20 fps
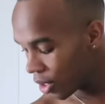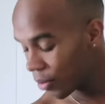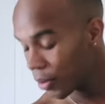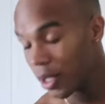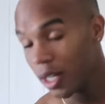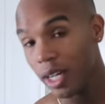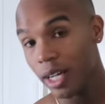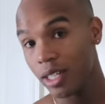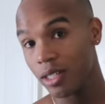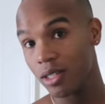I'm
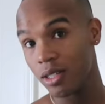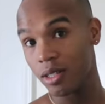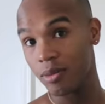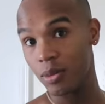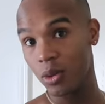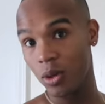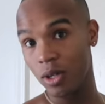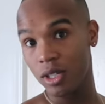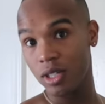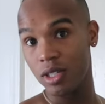gonna answer some
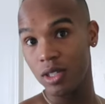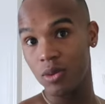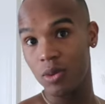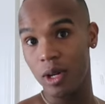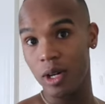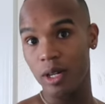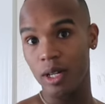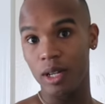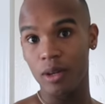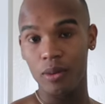questions while
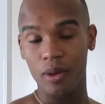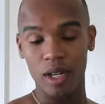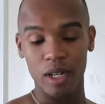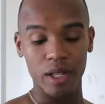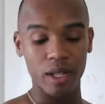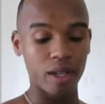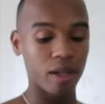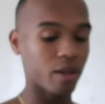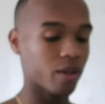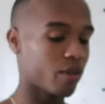I get
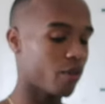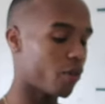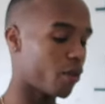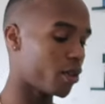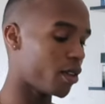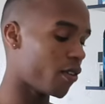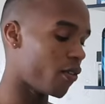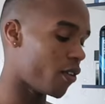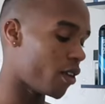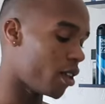ready for
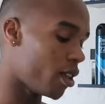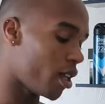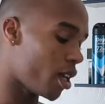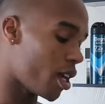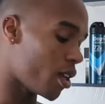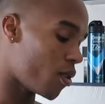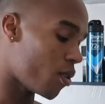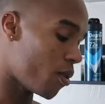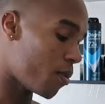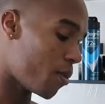the 5th
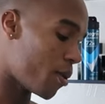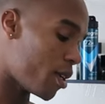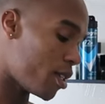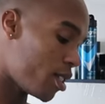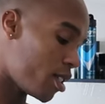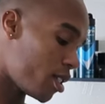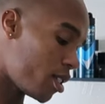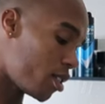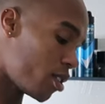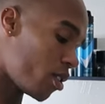Annual
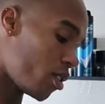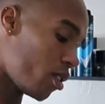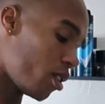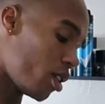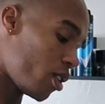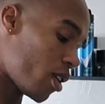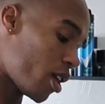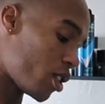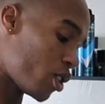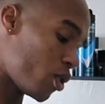President's Early
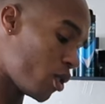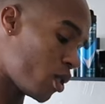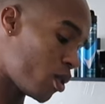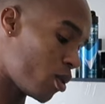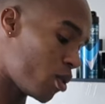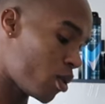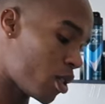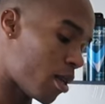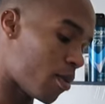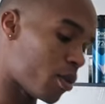Graduates
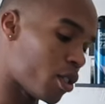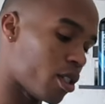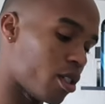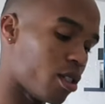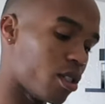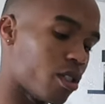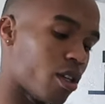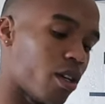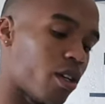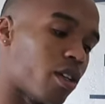Reception,
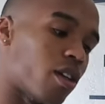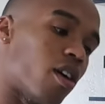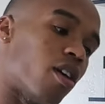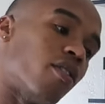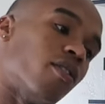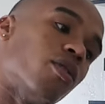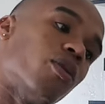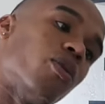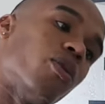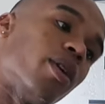starting off
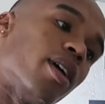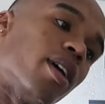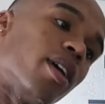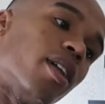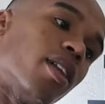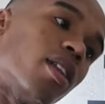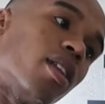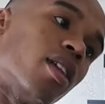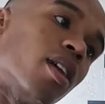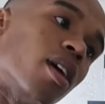
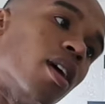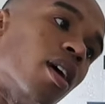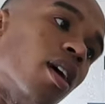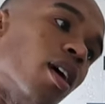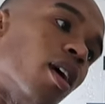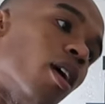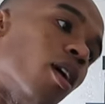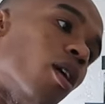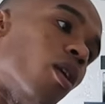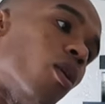with,
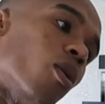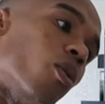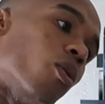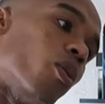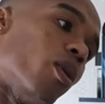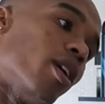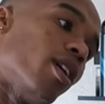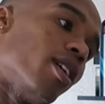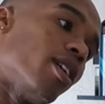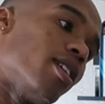
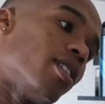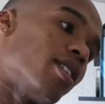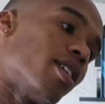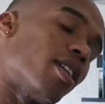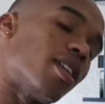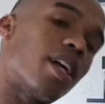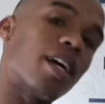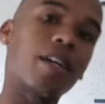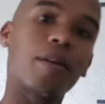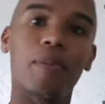what is it
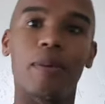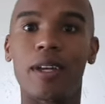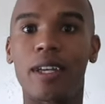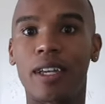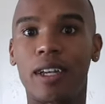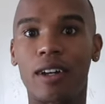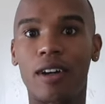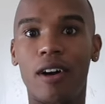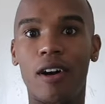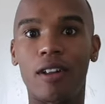like being
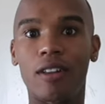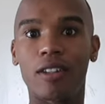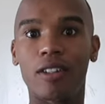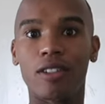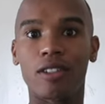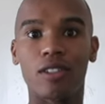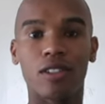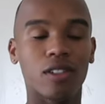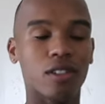in college?